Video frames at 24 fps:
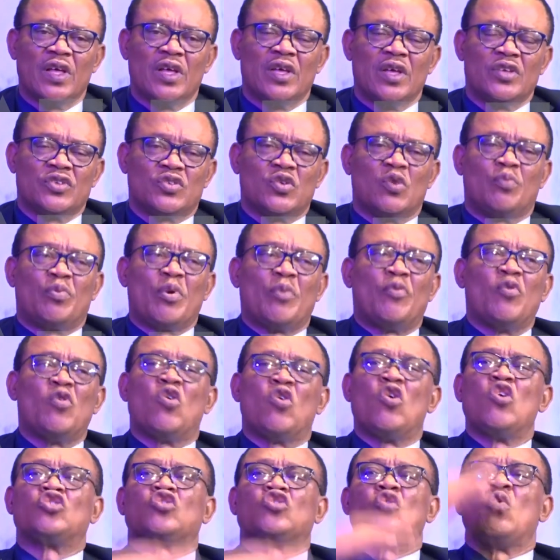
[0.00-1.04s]
So people
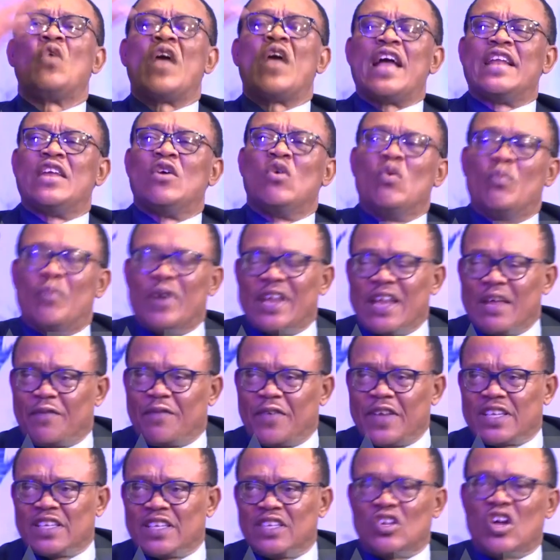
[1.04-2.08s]
go to where they will benefit,
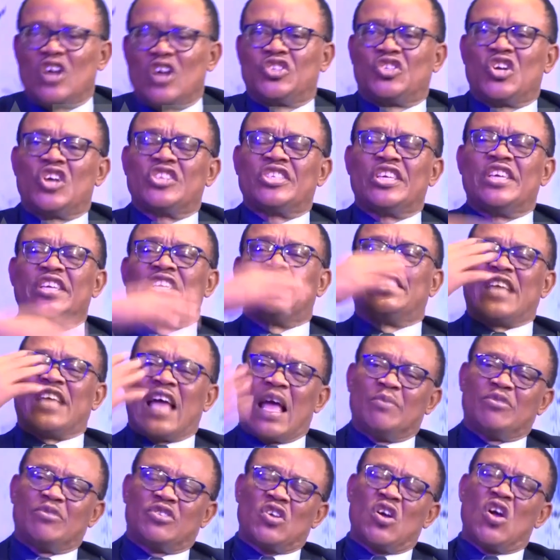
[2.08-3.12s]
not just in
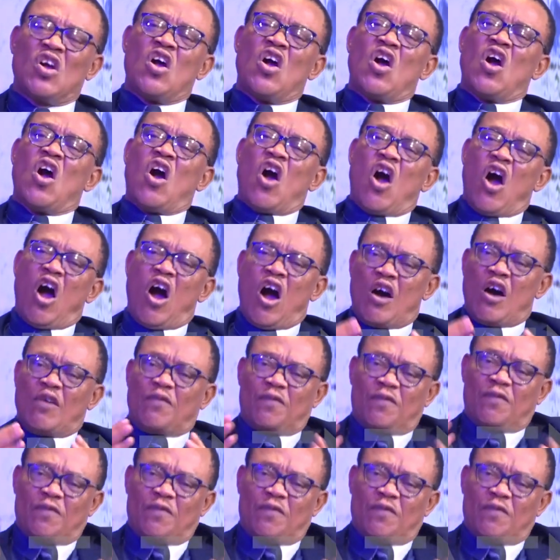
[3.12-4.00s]
terms of